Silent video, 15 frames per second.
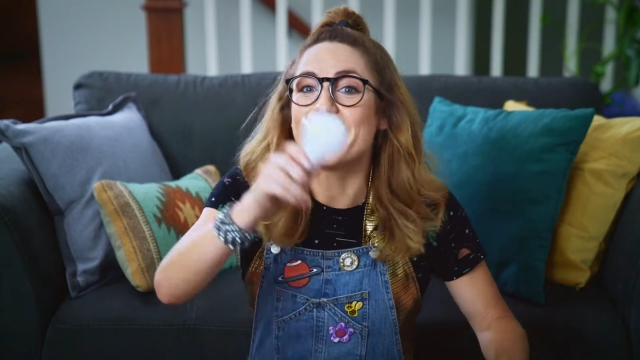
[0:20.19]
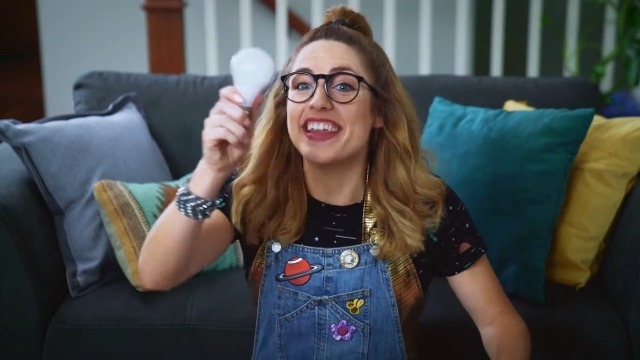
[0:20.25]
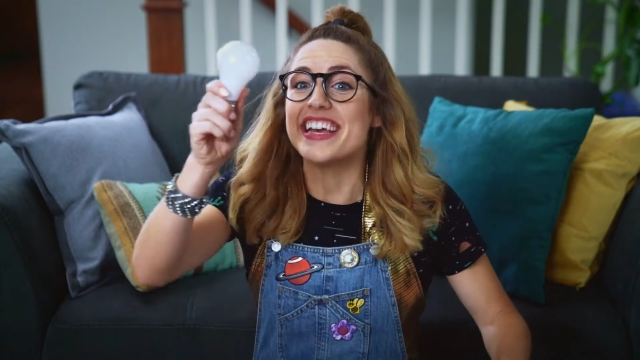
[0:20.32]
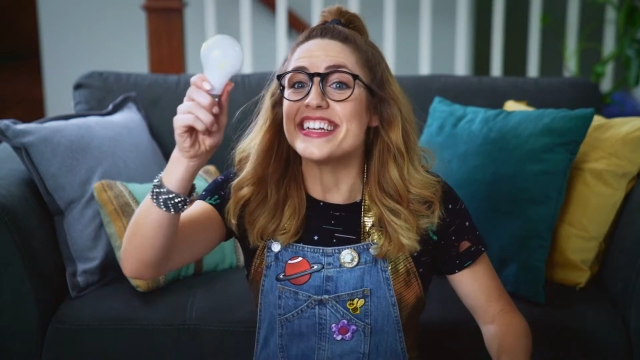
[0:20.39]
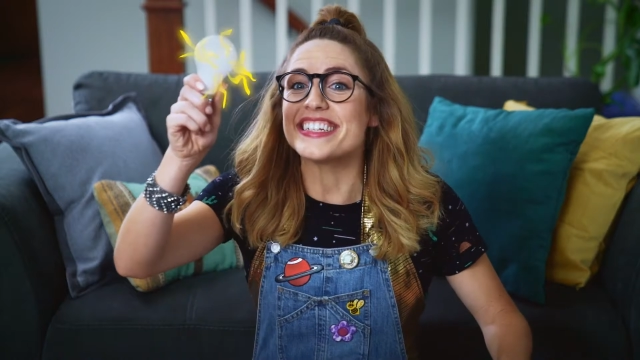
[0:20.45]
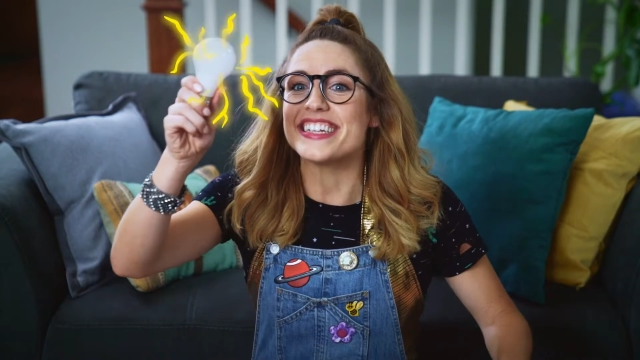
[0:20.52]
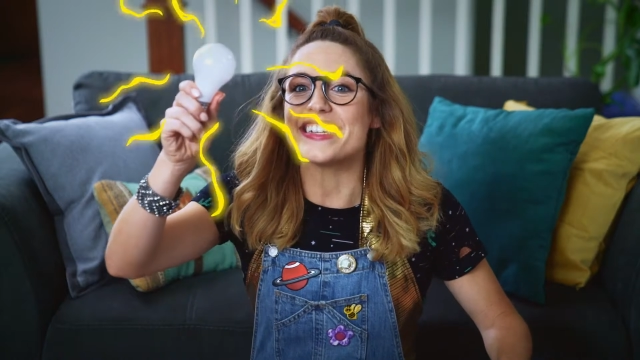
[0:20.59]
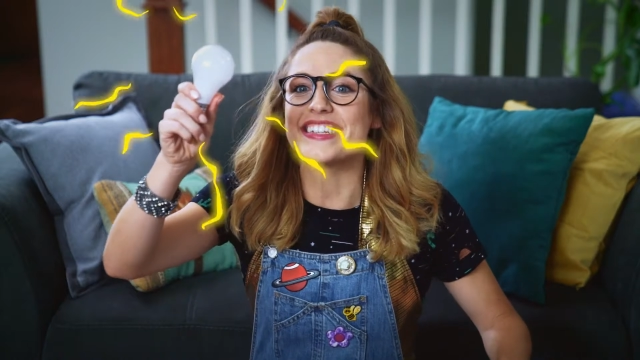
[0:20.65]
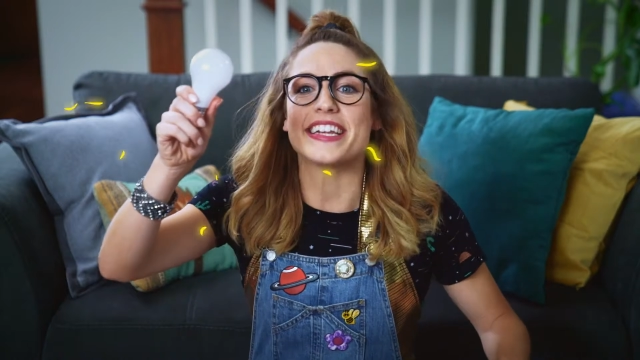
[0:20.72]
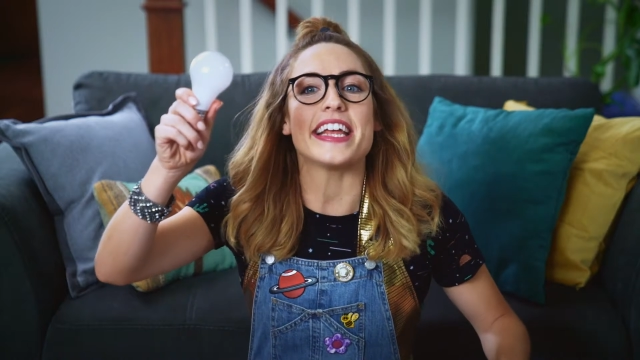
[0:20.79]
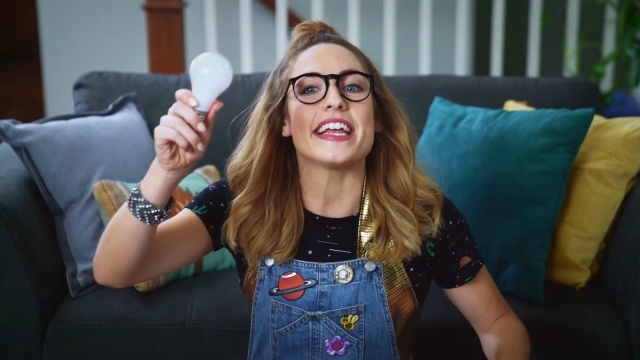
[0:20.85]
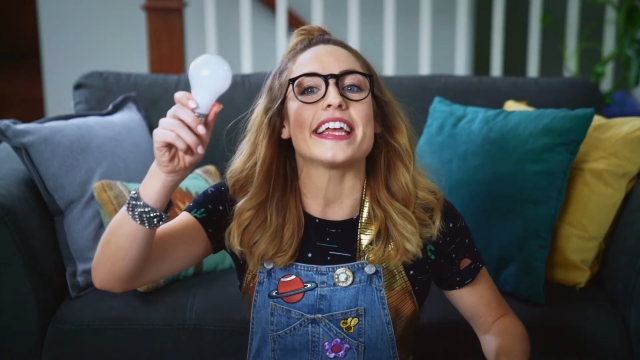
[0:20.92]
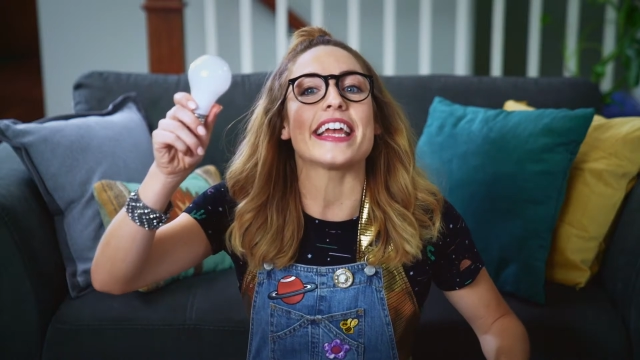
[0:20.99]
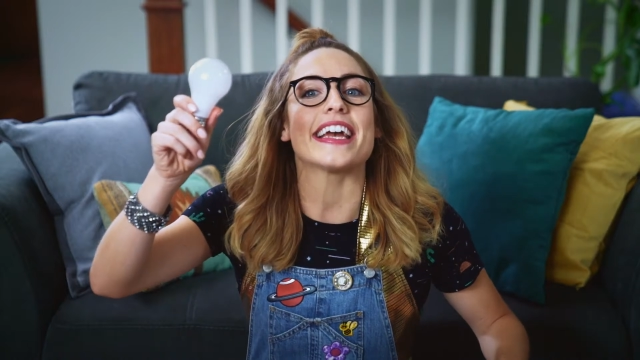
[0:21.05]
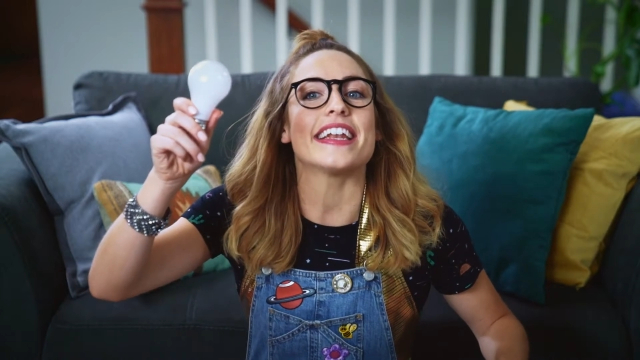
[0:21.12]
This is an
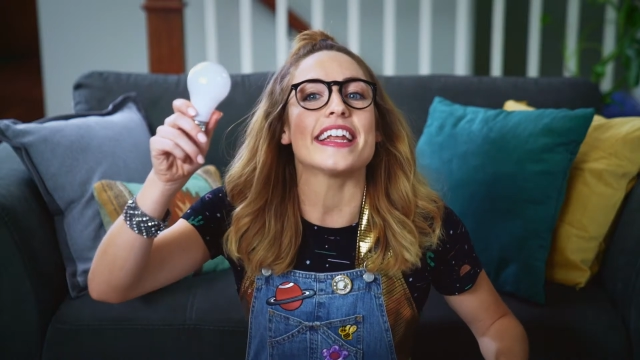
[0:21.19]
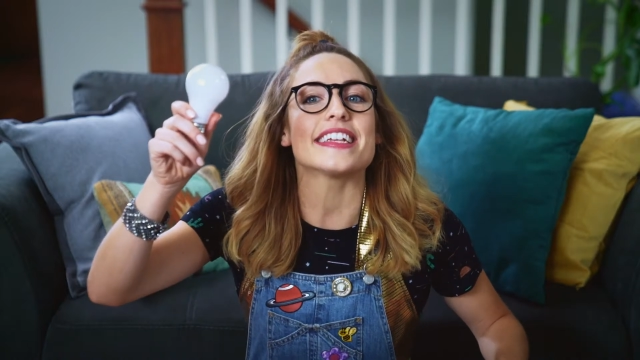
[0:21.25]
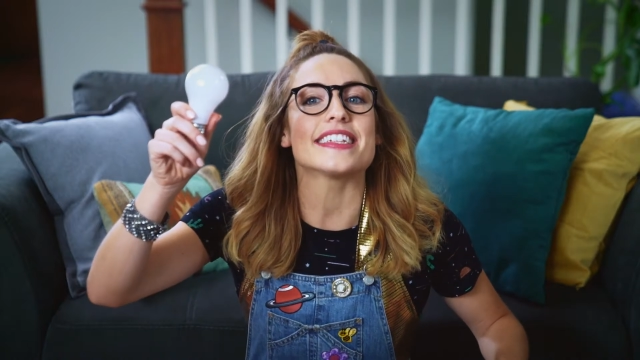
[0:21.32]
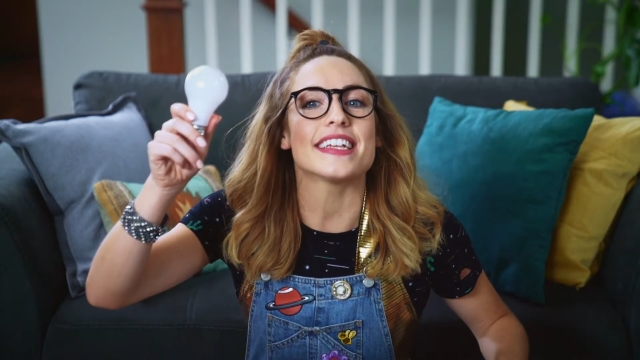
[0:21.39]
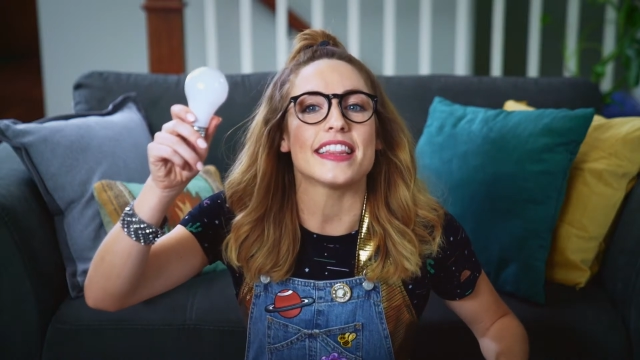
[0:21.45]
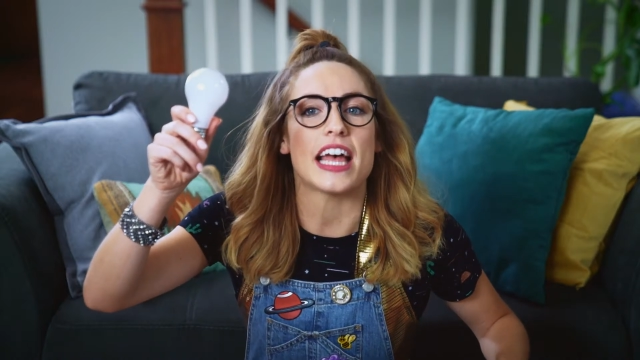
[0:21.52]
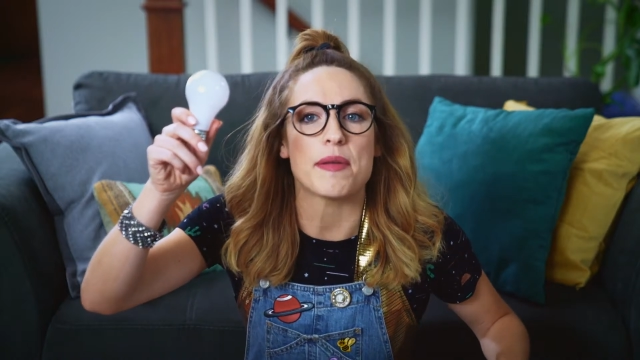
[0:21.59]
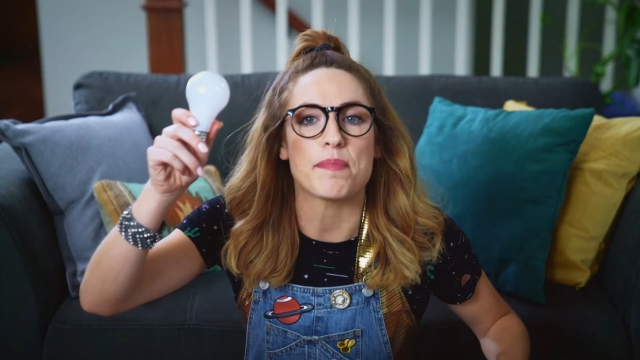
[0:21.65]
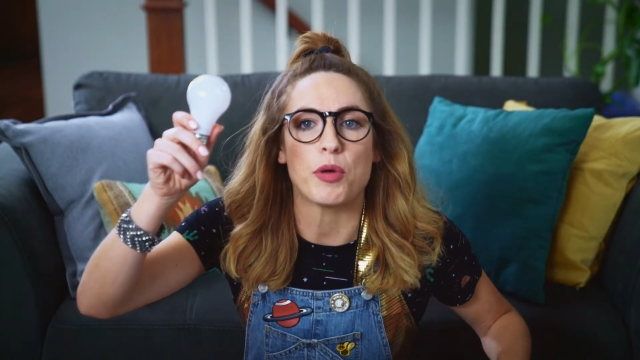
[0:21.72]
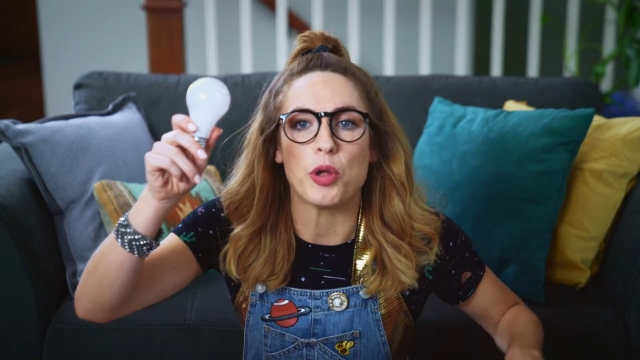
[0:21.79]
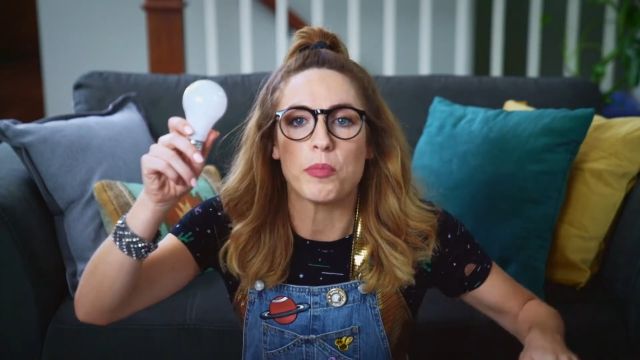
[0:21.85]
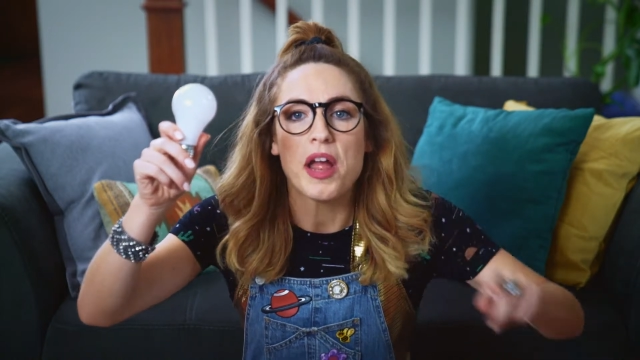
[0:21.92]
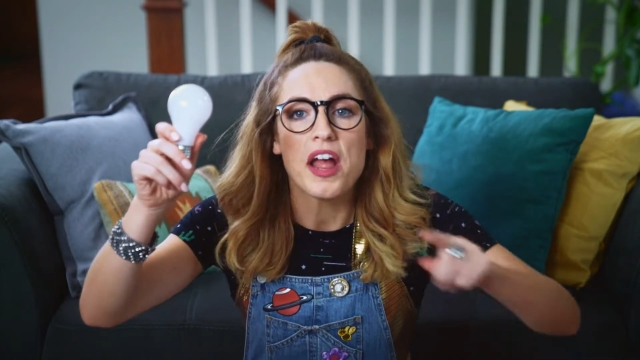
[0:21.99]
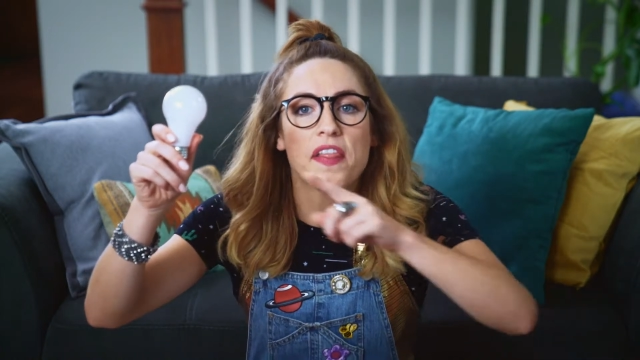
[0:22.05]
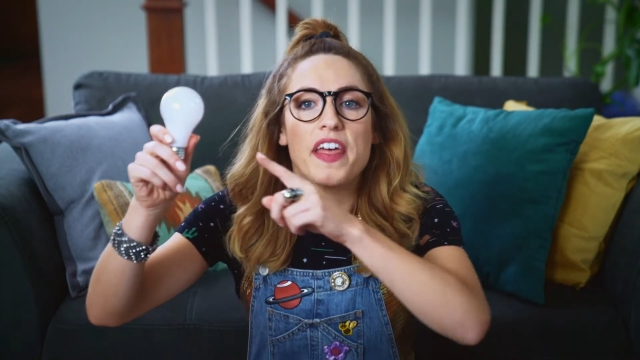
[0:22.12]
incandescent light
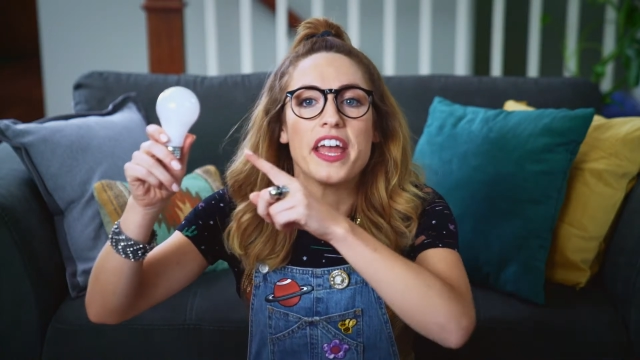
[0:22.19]
bulb.